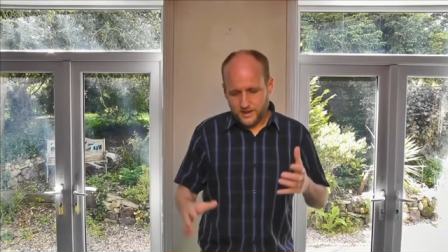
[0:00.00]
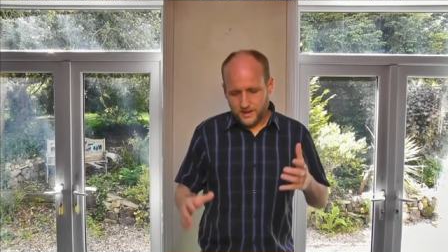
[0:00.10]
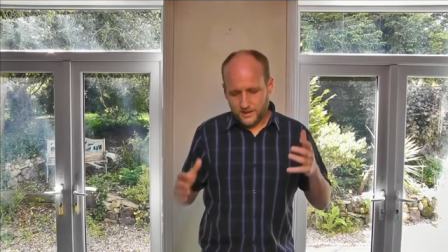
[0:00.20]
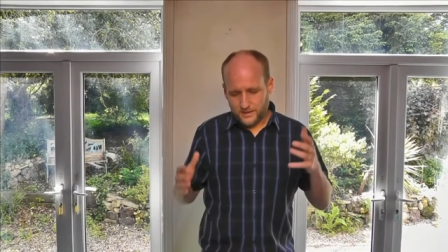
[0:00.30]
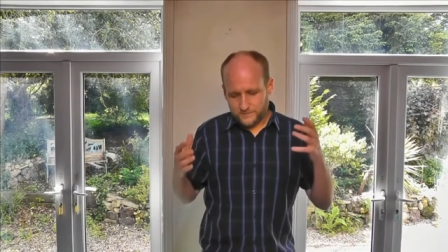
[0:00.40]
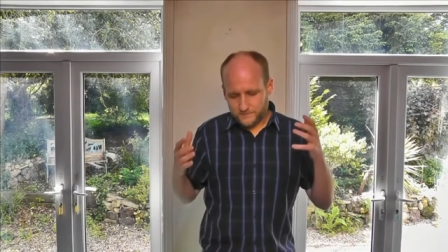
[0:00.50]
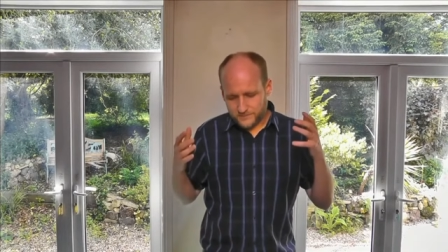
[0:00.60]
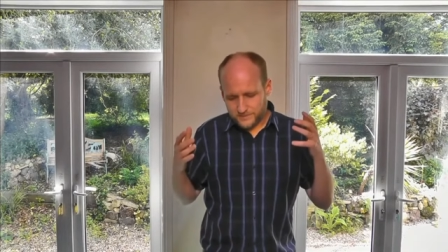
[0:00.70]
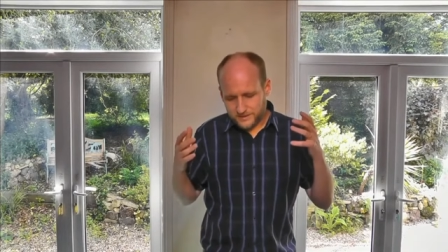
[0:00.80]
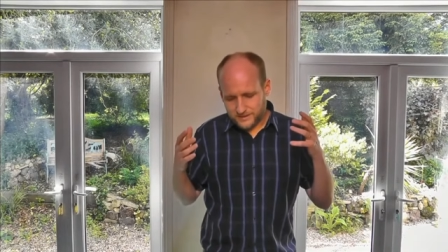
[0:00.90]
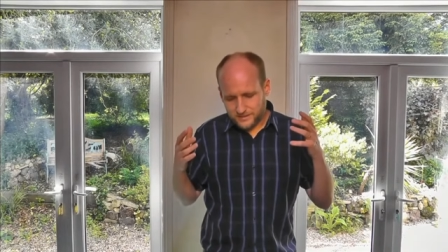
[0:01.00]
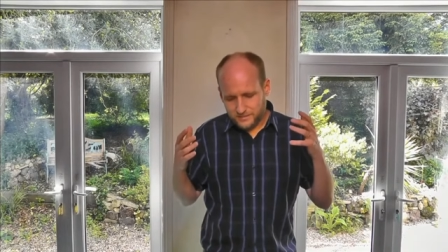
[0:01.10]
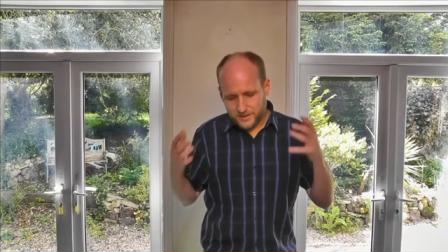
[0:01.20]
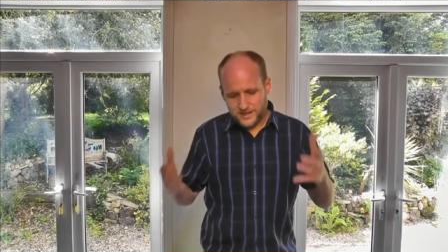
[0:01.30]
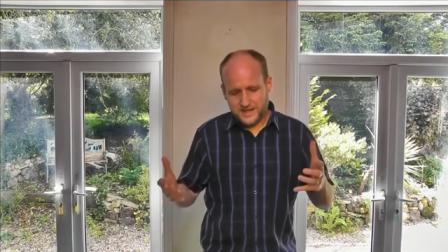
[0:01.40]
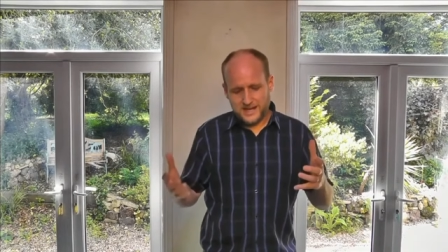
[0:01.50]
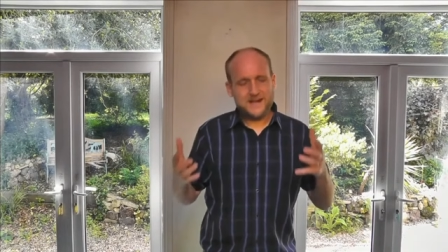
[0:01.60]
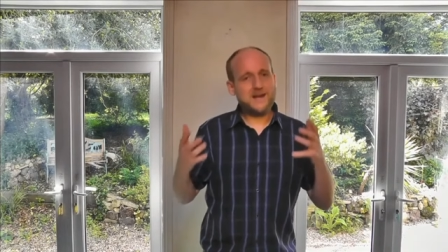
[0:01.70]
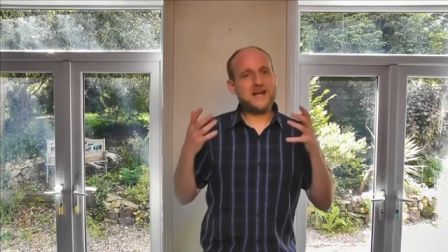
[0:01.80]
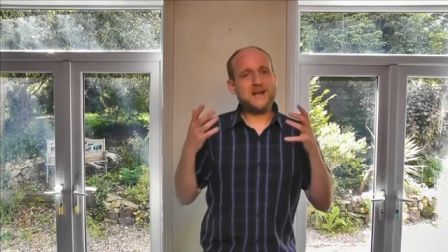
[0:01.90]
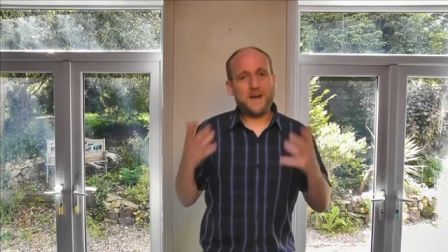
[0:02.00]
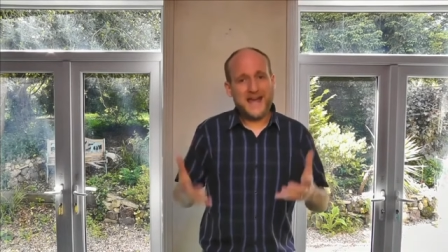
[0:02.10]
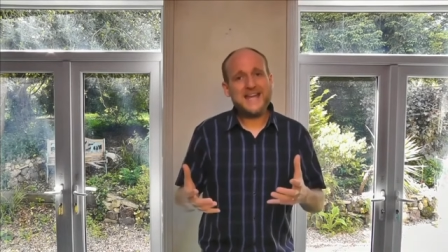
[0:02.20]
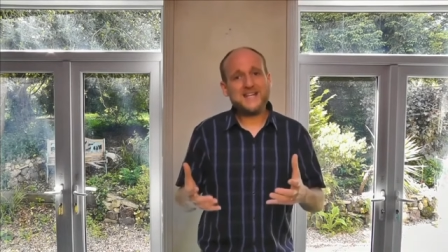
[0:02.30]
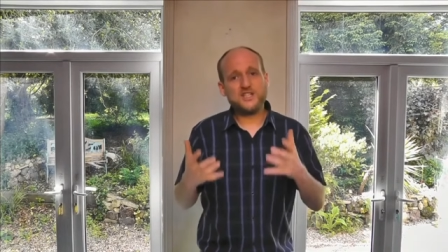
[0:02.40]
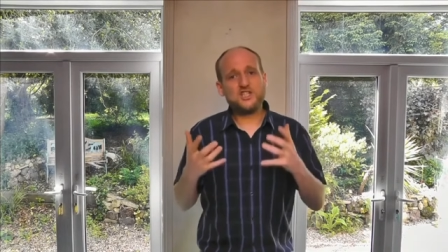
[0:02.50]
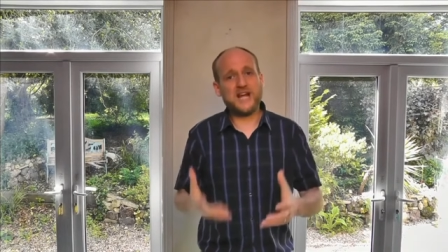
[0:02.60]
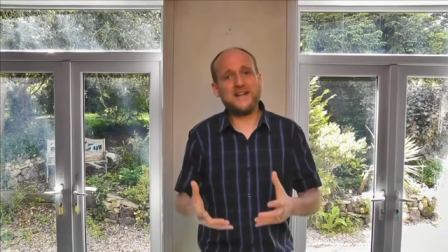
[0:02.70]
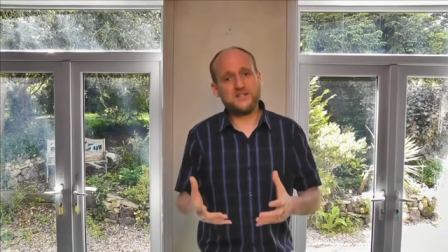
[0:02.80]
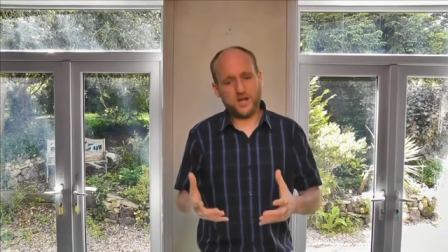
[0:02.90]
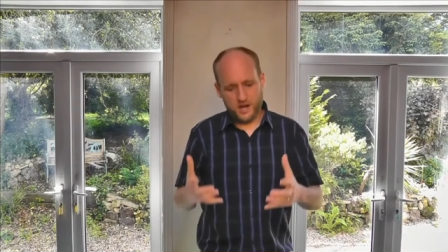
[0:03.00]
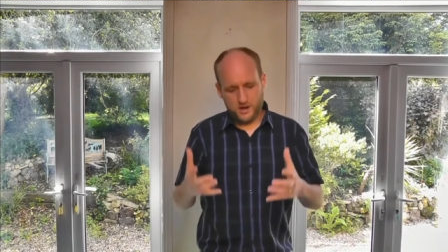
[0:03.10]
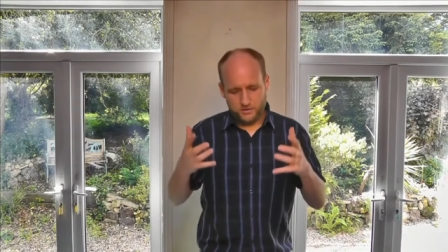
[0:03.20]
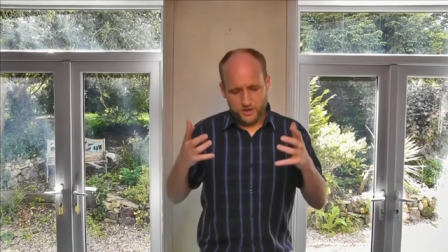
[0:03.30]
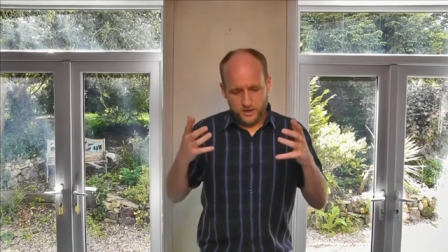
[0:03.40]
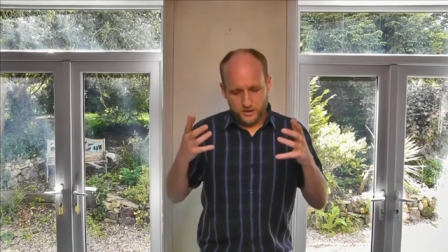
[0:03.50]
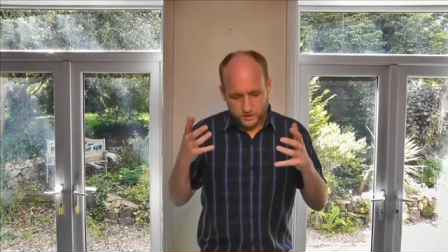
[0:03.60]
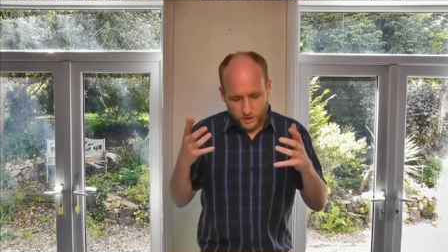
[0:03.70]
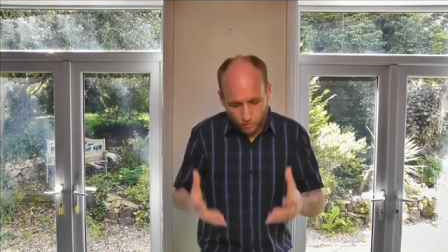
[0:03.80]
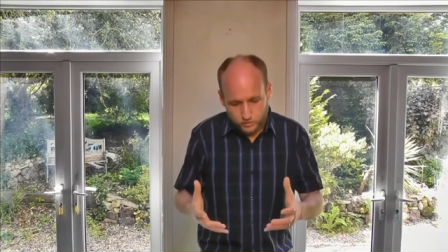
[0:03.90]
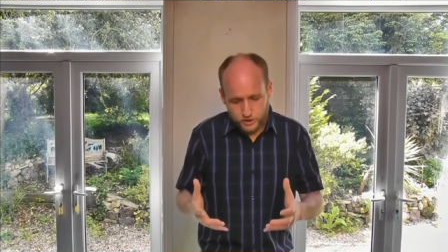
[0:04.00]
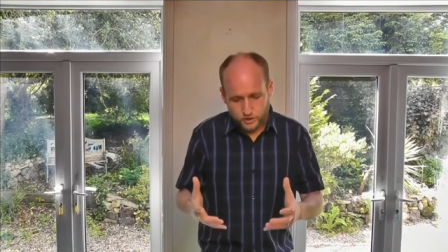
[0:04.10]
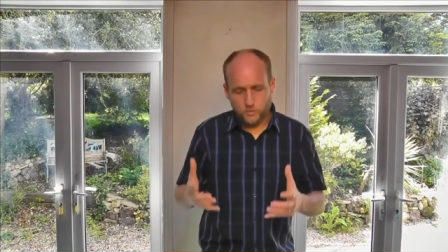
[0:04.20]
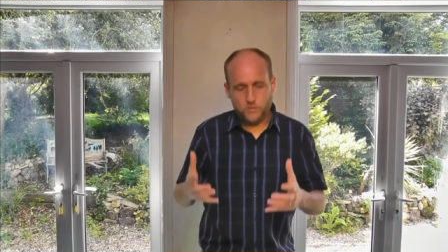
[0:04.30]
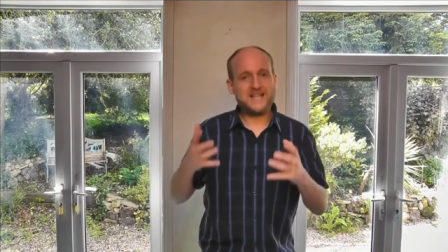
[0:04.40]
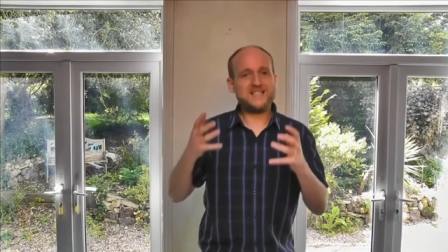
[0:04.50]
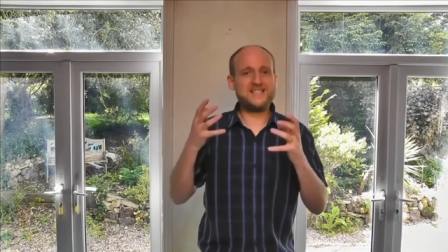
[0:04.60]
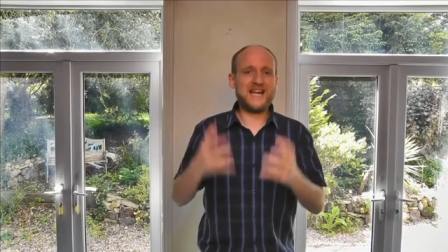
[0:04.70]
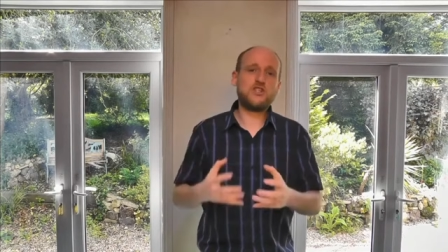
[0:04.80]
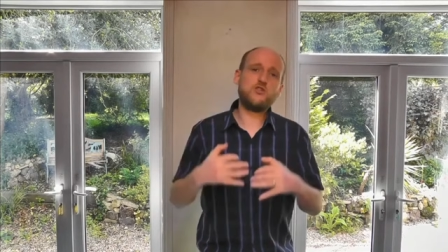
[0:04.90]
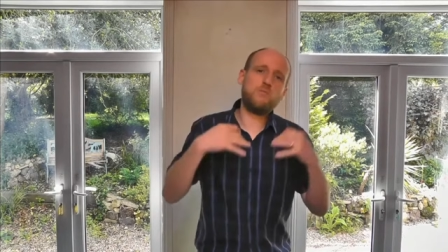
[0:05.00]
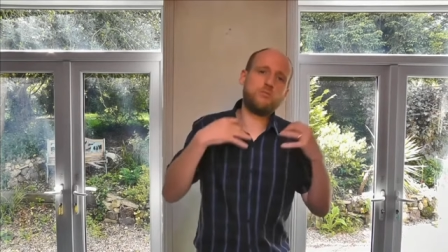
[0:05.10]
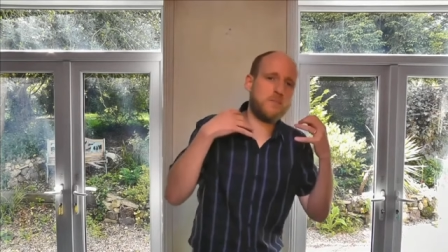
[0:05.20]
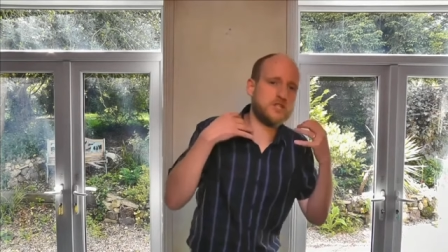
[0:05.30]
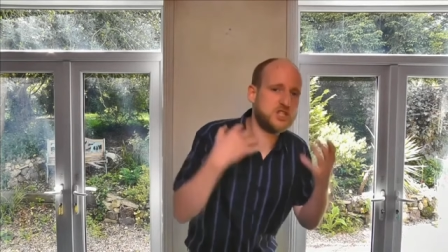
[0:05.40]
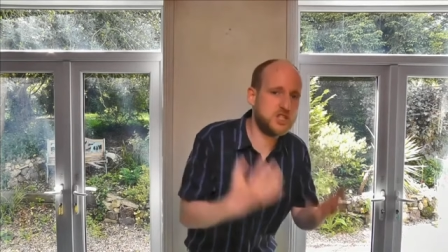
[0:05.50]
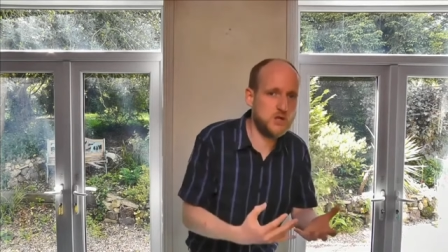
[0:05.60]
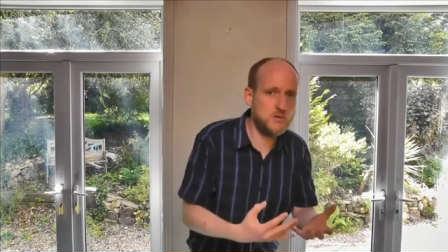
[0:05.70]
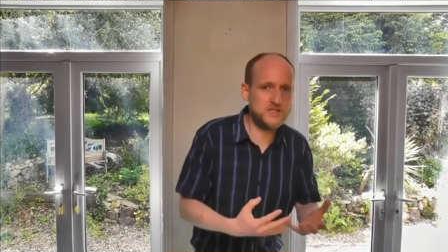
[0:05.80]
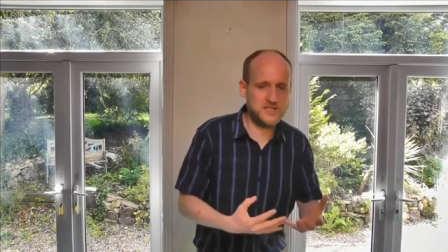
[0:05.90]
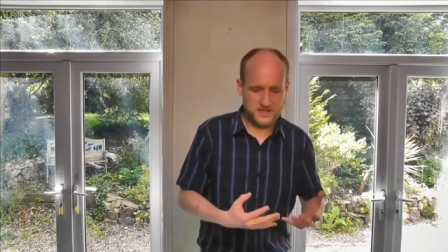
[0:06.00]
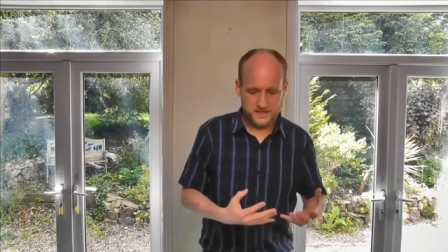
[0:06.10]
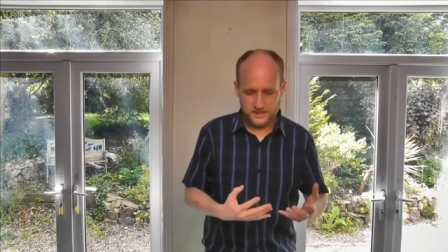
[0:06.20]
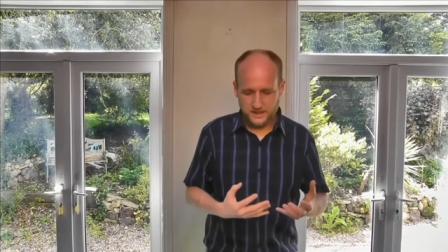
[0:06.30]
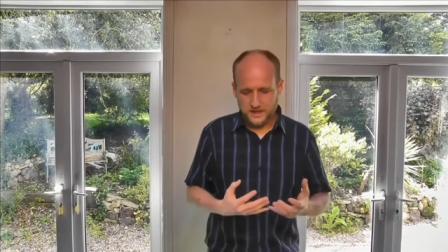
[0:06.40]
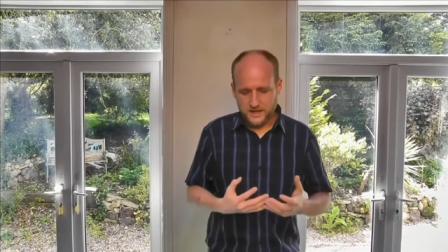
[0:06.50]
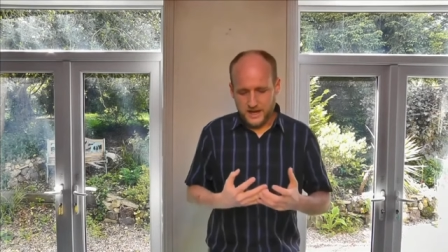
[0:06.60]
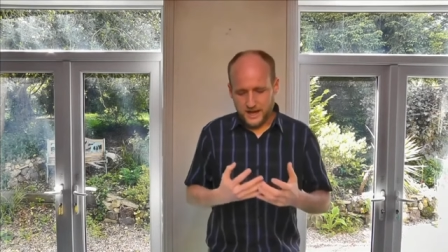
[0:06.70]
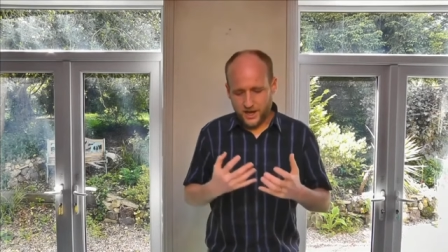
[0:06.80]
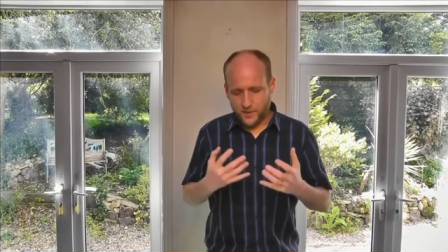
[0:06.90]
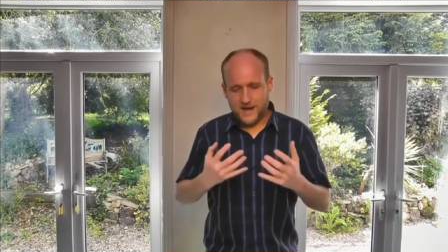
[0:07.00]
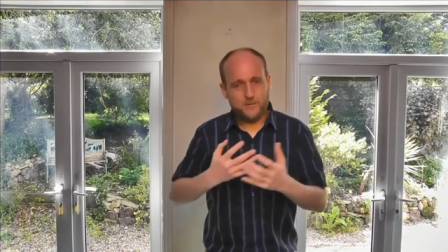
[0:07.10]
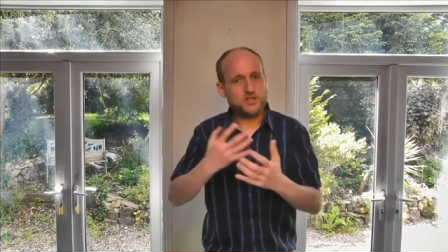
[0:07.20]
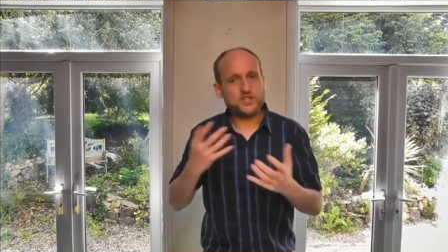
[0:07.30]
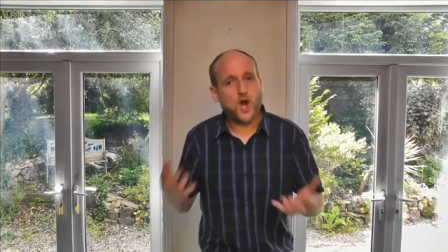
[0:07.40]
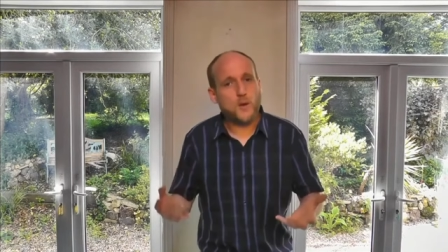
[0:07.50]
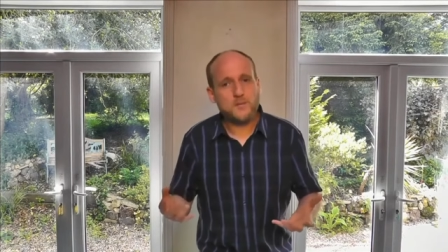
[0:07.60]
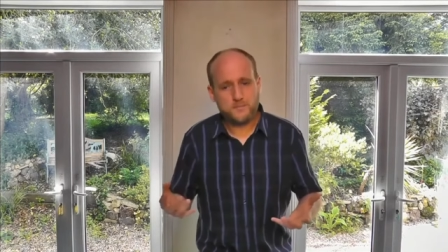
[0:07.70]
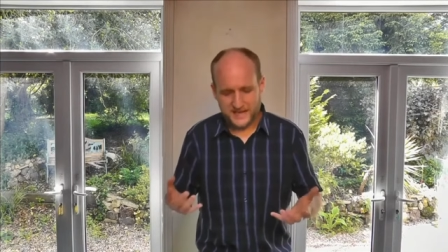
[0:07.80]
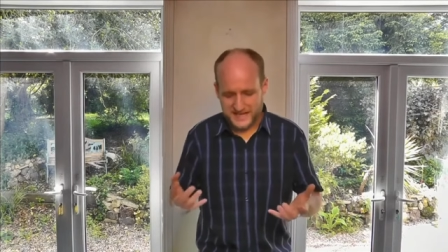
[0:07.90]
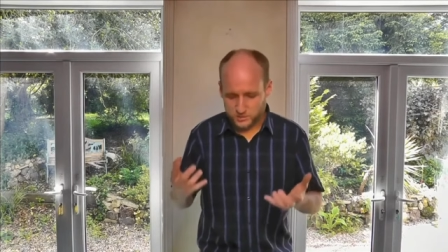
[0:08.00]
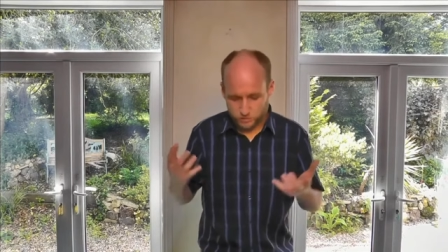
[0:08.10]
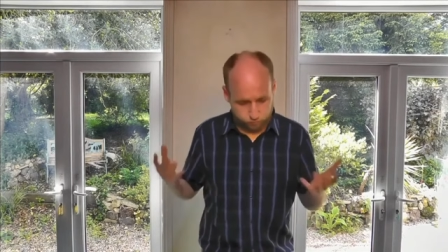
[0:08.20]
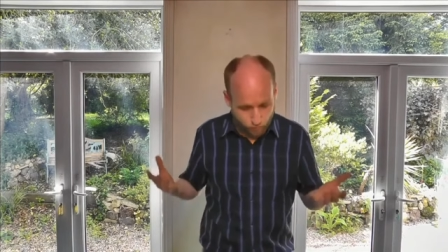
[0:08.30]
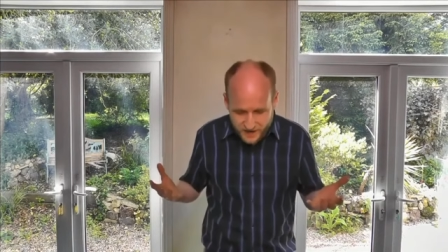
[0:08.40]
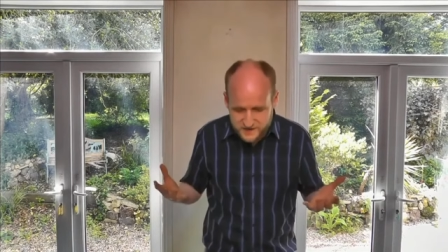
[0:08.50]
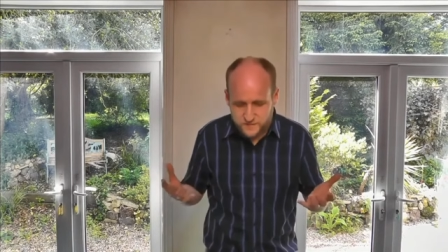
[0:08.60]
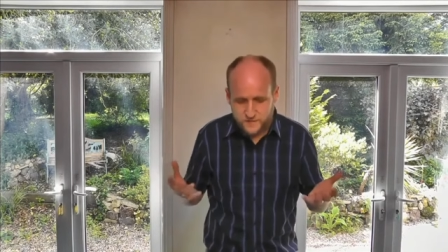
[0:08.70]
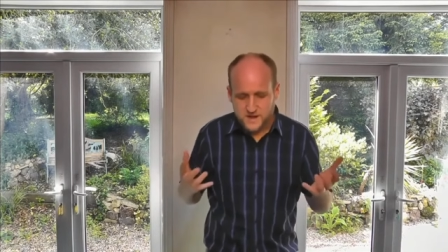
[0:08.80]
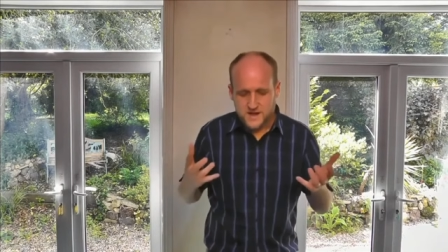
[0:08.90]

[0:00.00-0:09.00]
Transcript: Um, but in, in a, in, a, pagan Gentile culture where sexual promiscuity uh, and was commonplace, was rife,